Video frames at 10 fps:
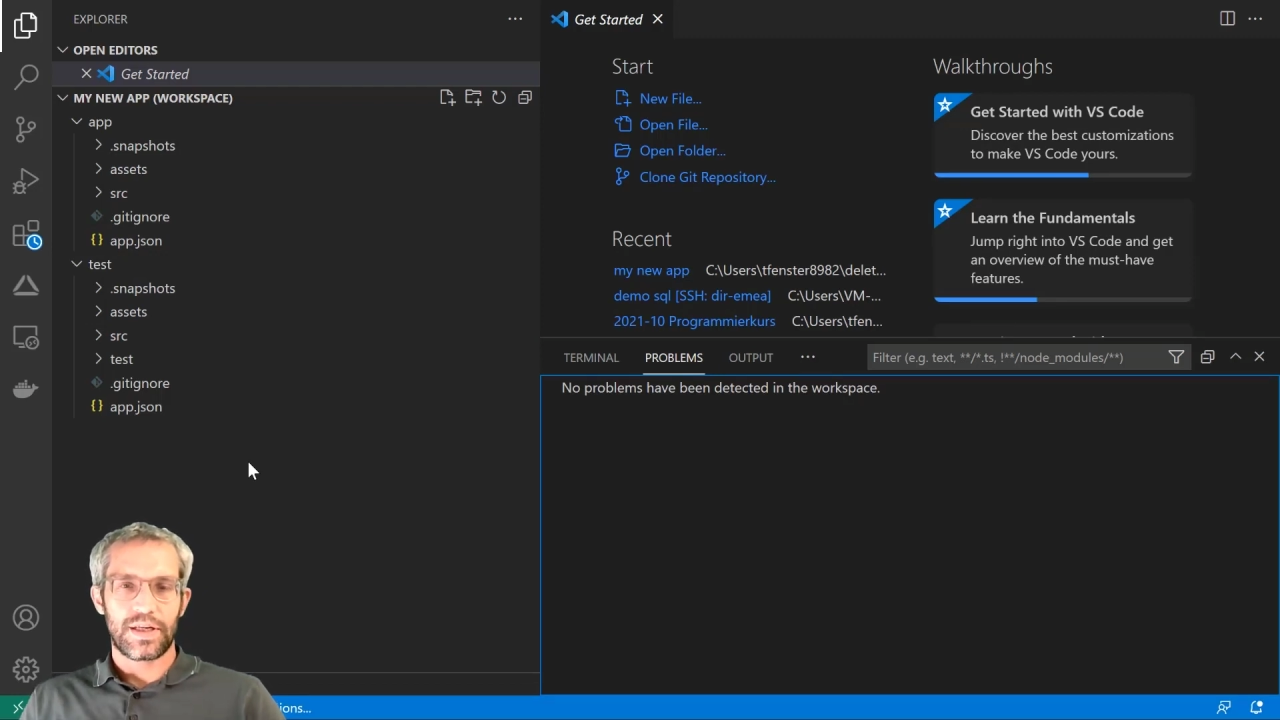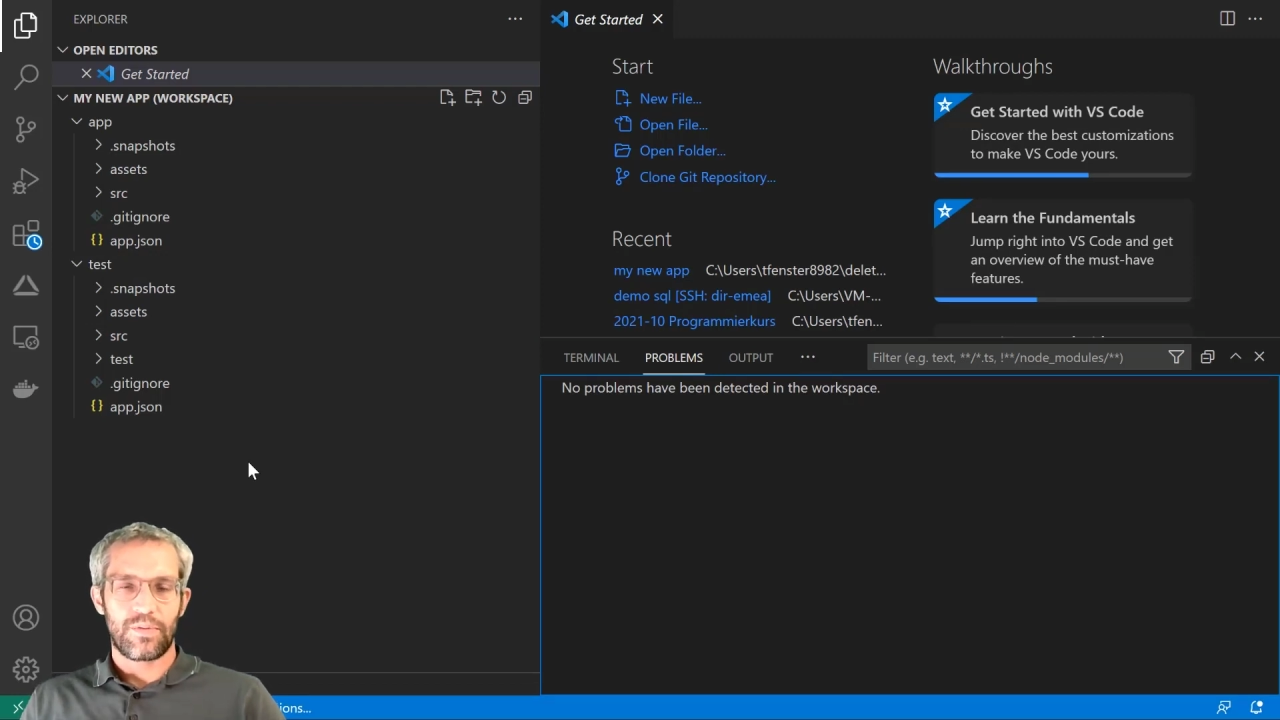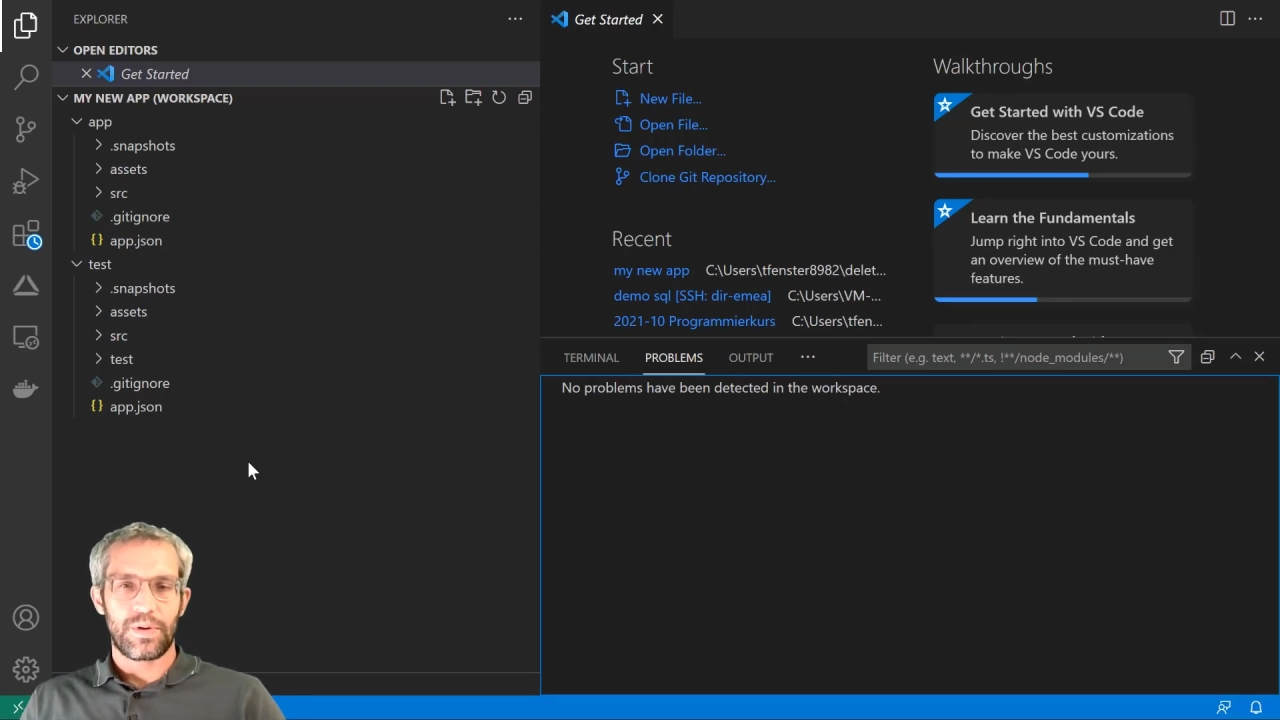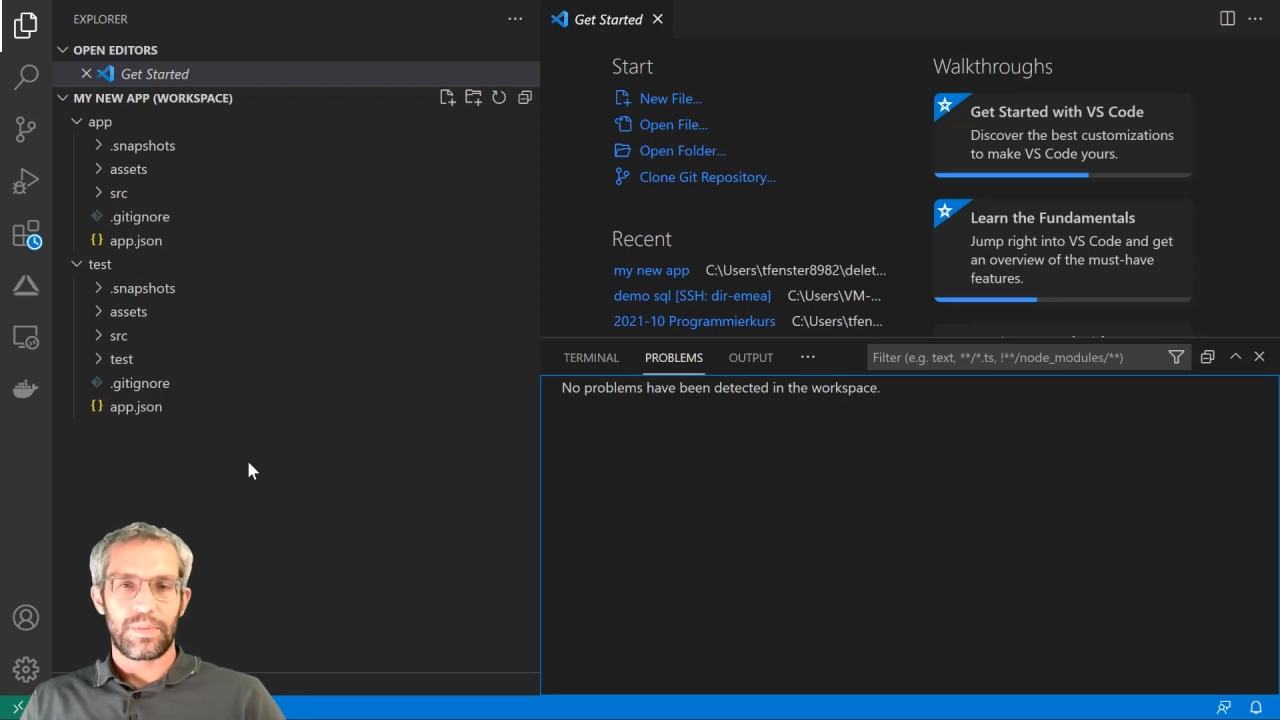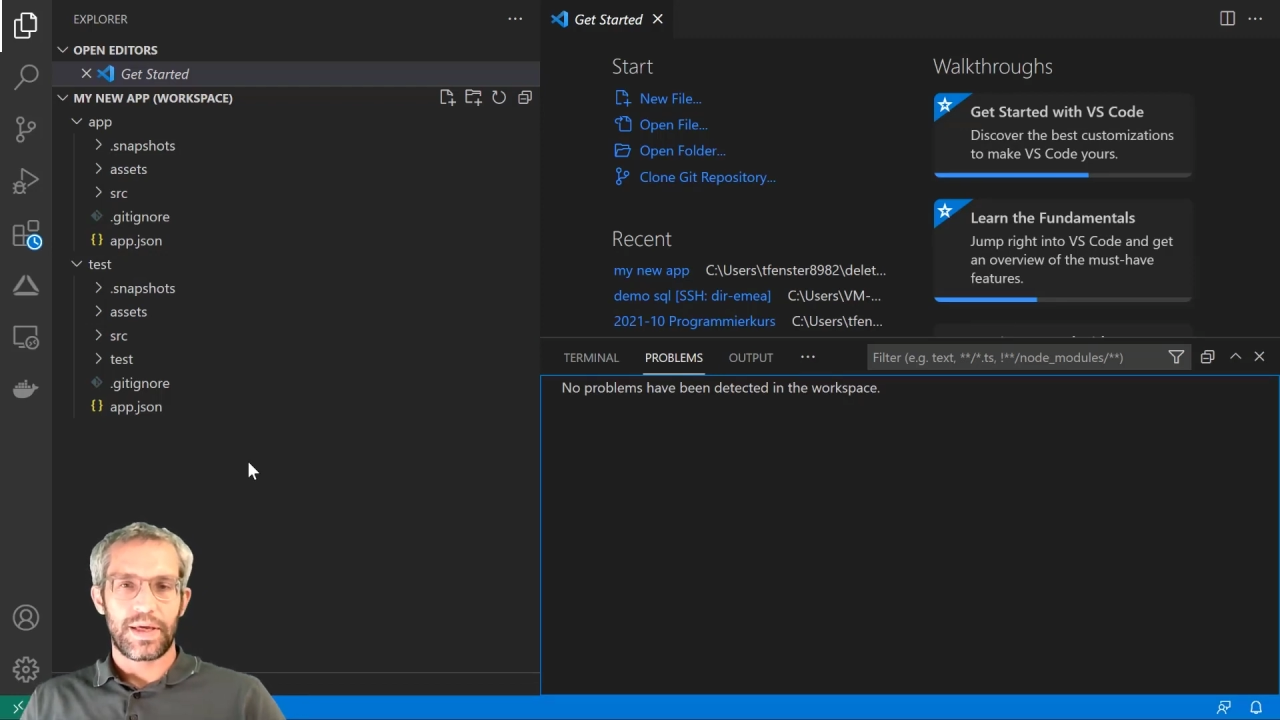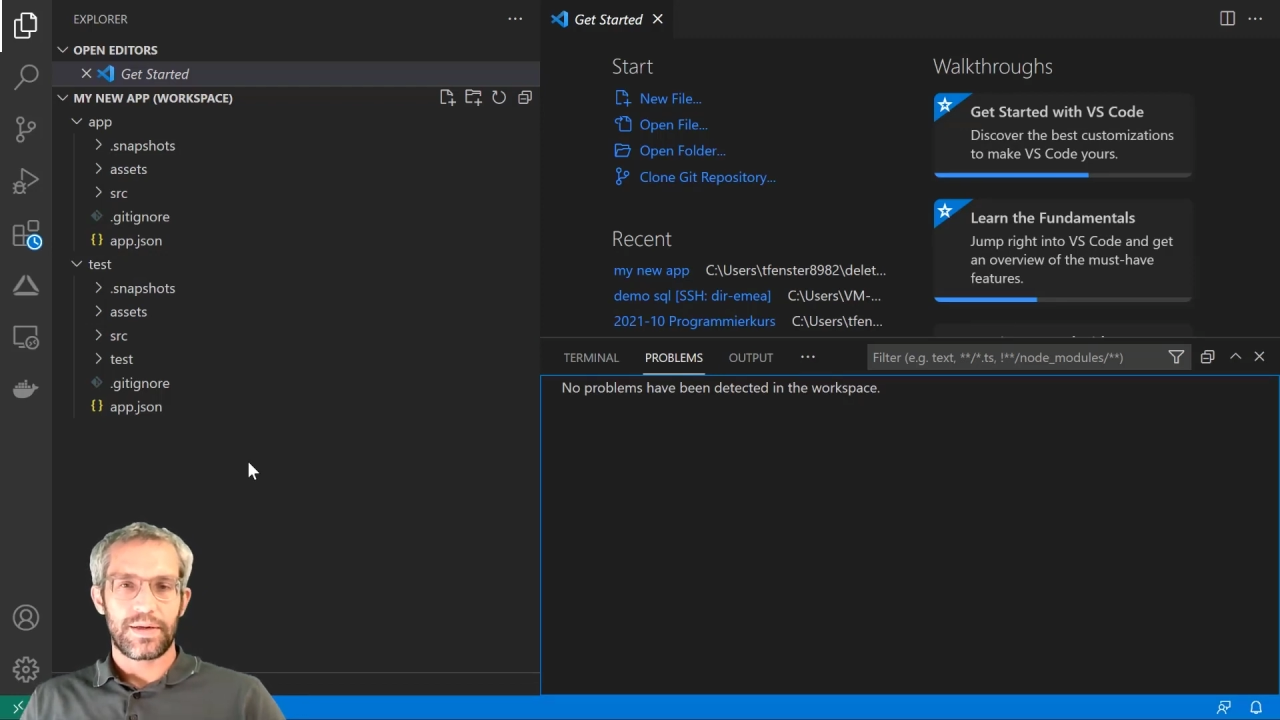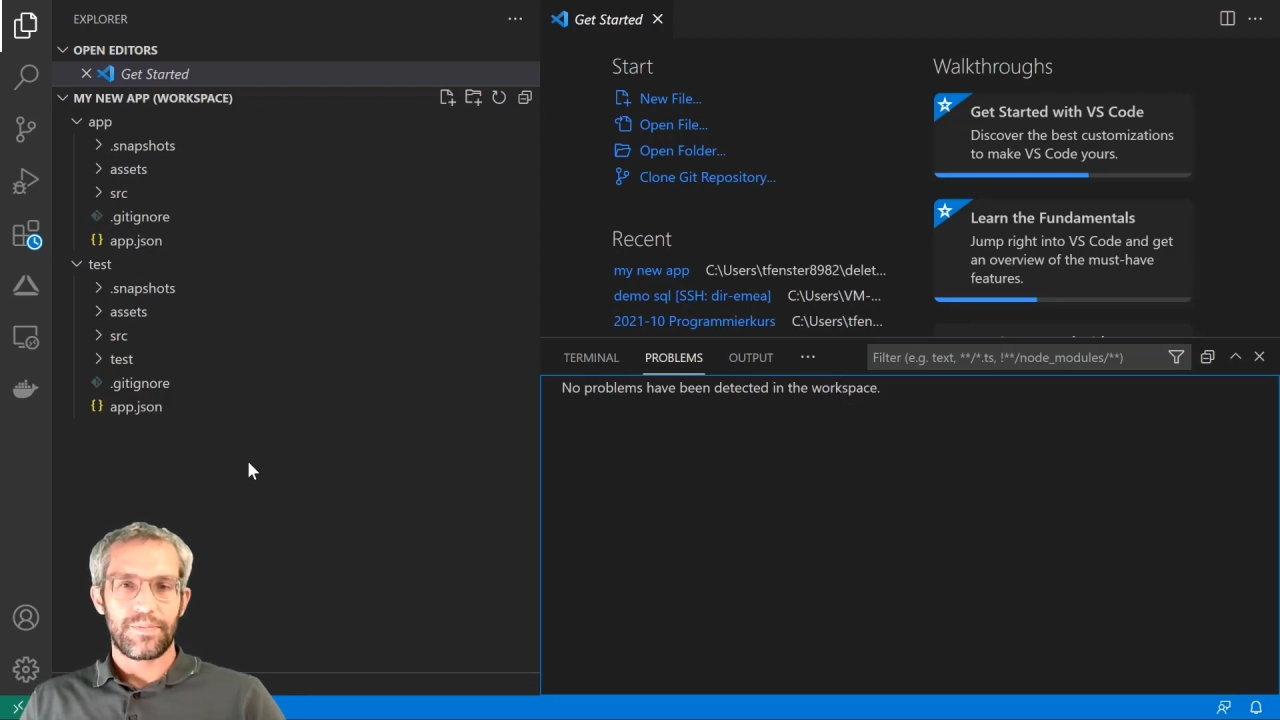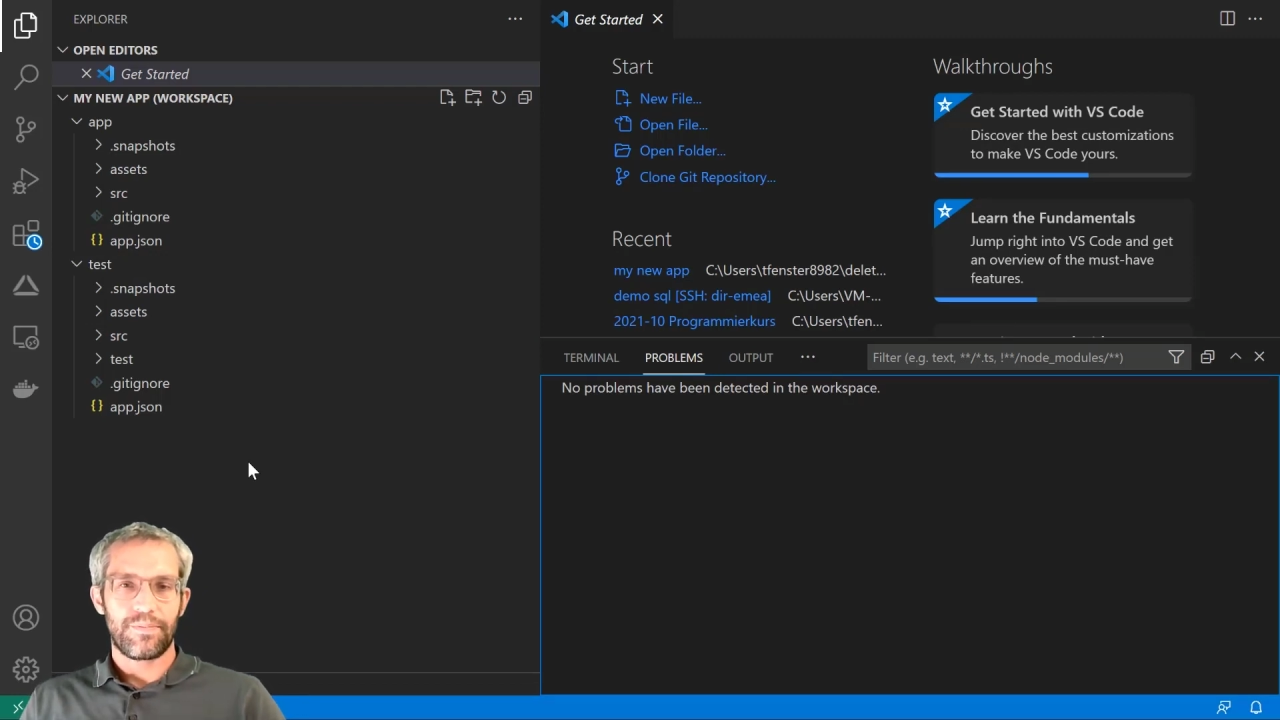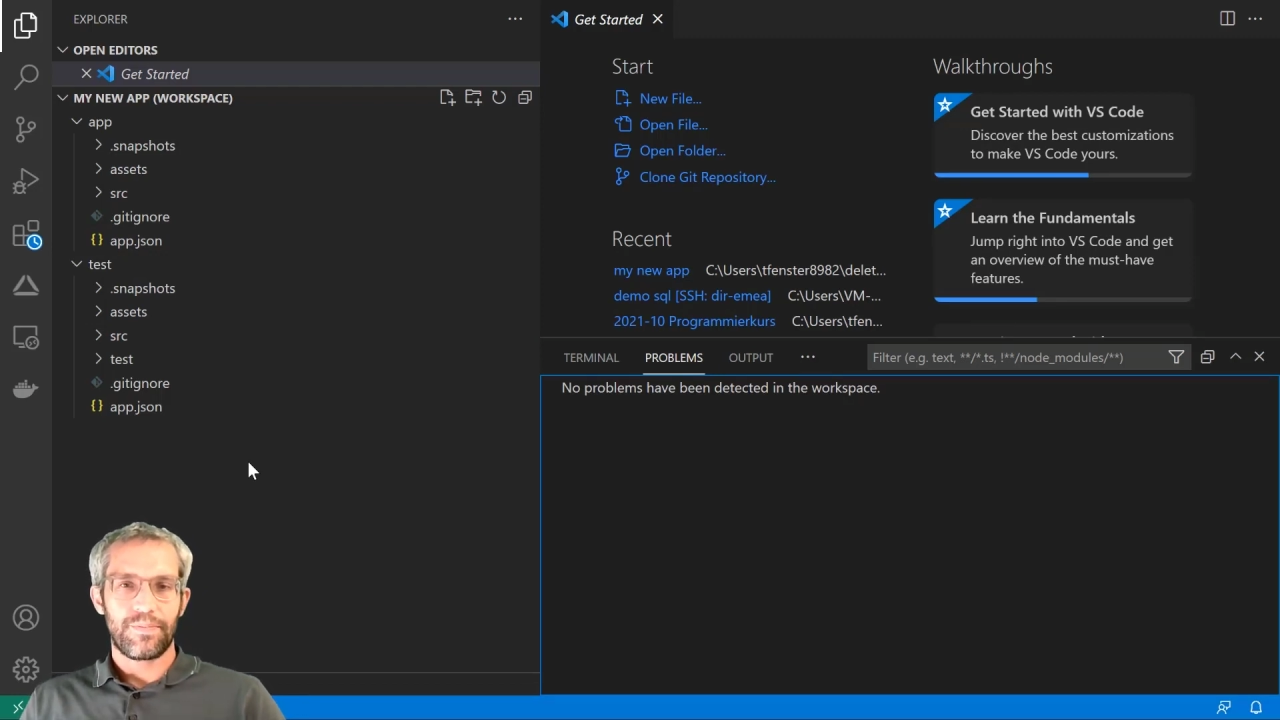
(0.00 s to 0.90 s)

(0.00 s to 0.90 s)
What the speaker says: that we made.